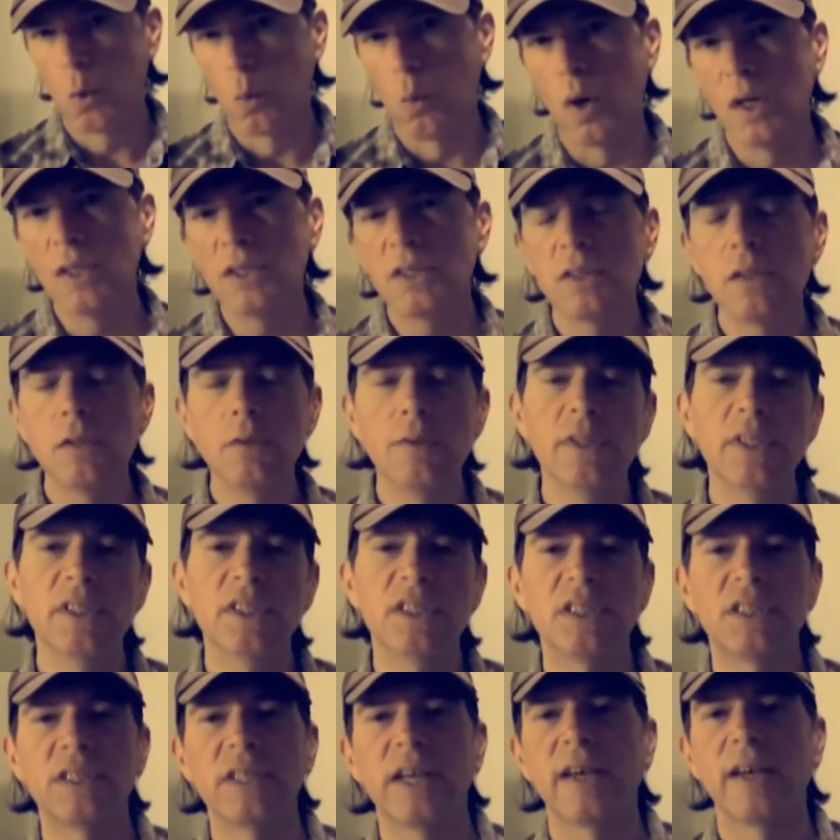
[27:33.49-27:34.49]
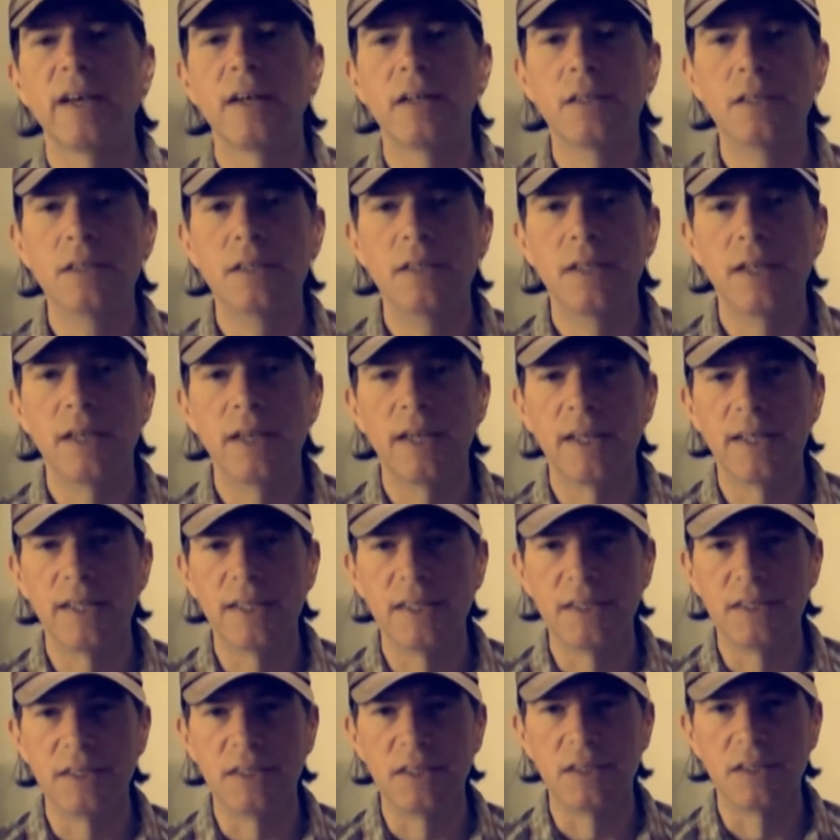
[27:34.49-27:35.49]
Once LunarSail
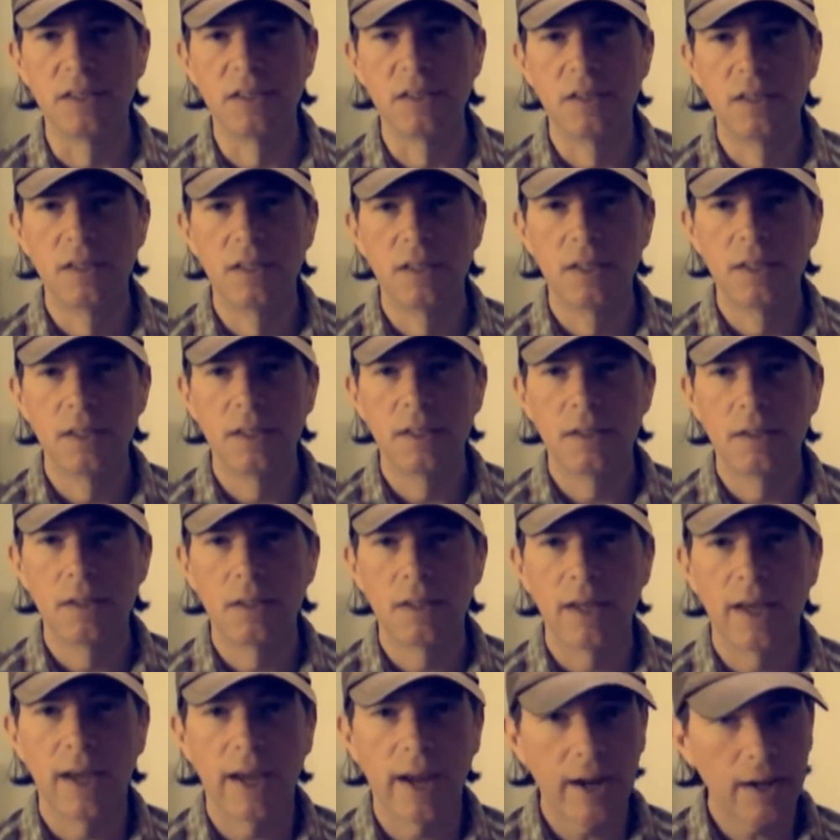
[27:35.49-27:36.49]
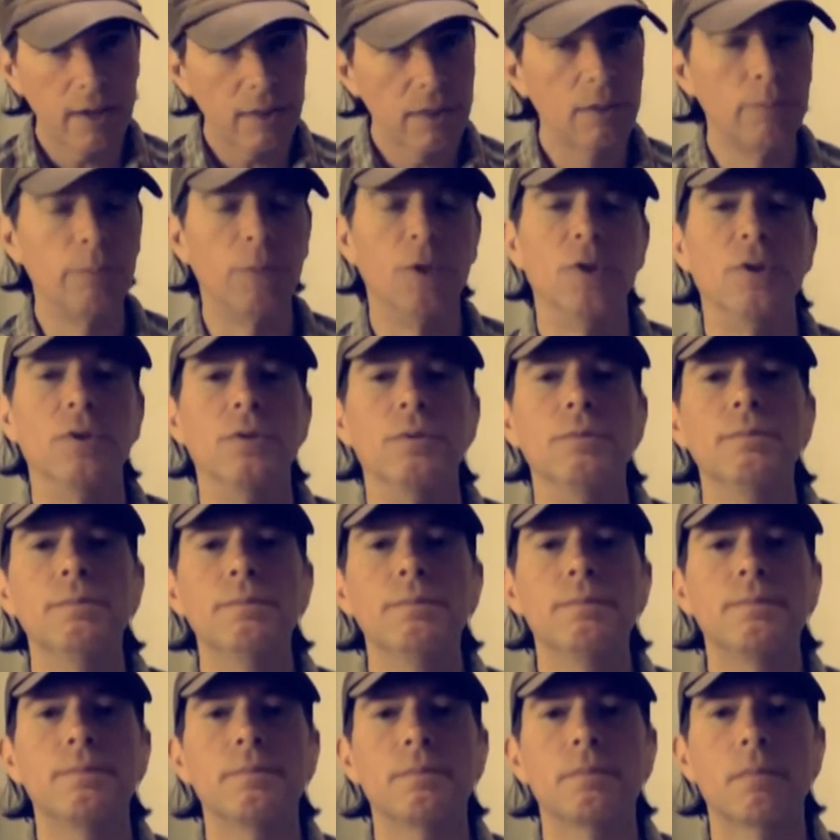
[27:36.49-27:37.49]
is at the moon,
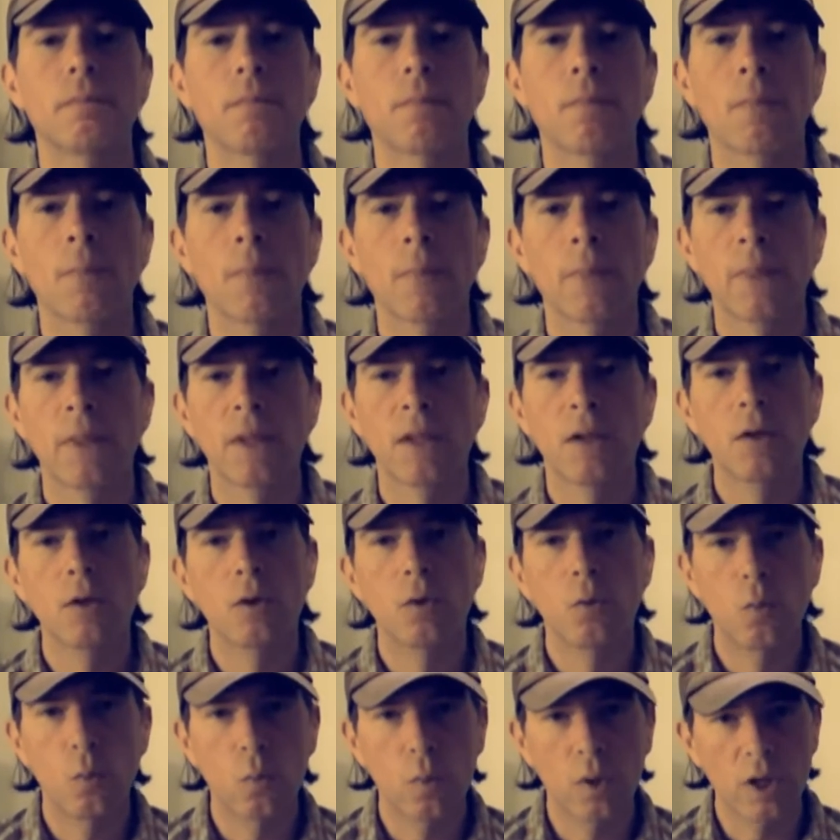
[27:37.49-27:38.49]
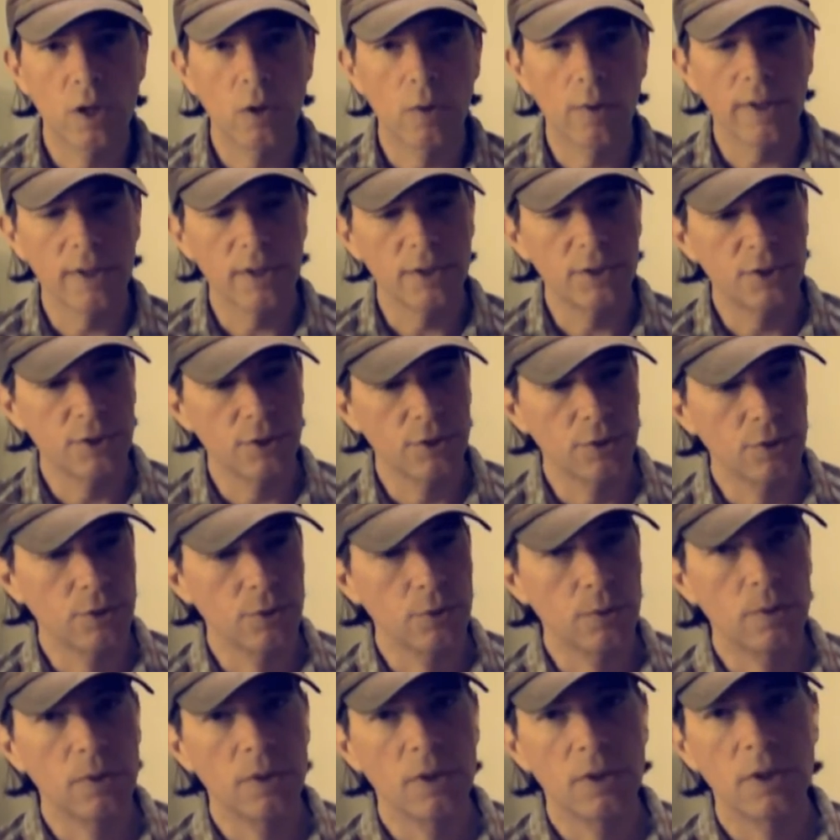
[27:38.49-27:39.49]
we're going
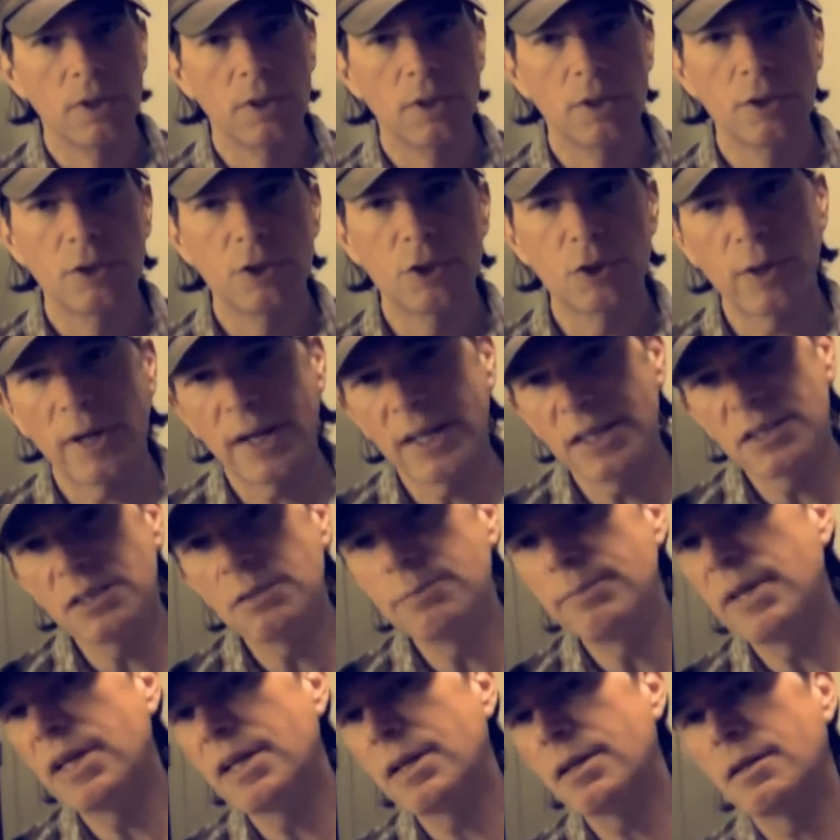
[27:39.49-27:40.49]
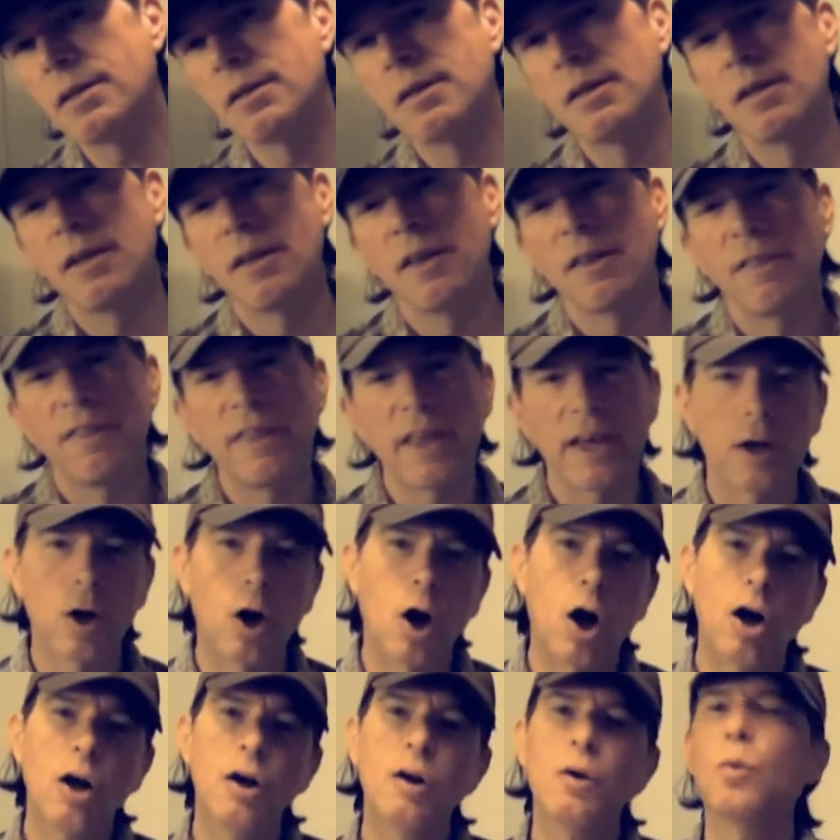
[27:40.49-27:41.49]
to transmit
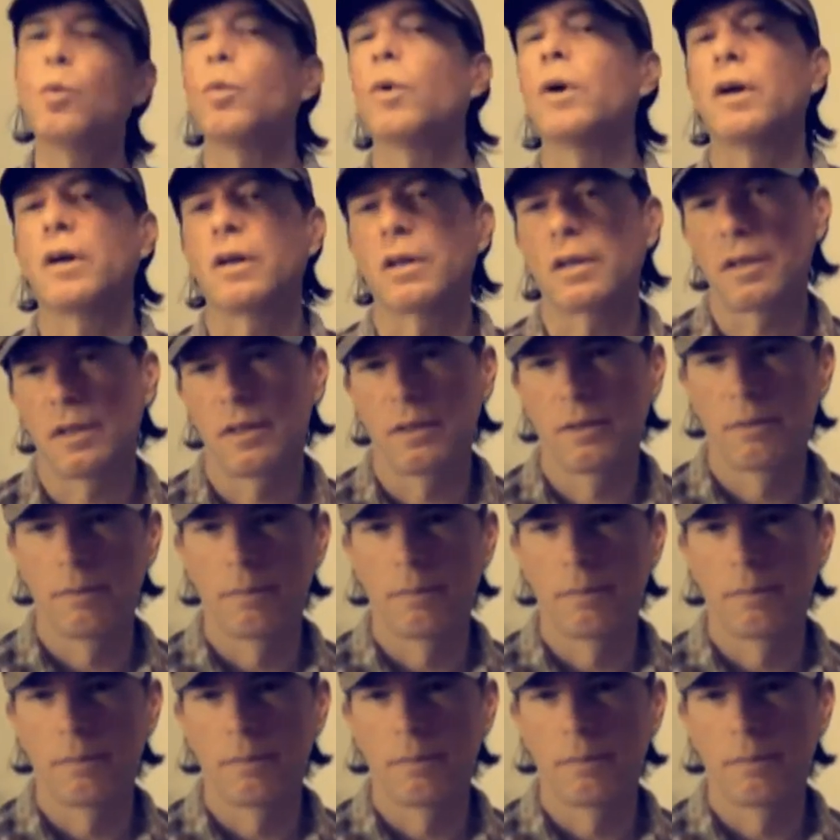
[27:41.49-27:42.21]
that artwork,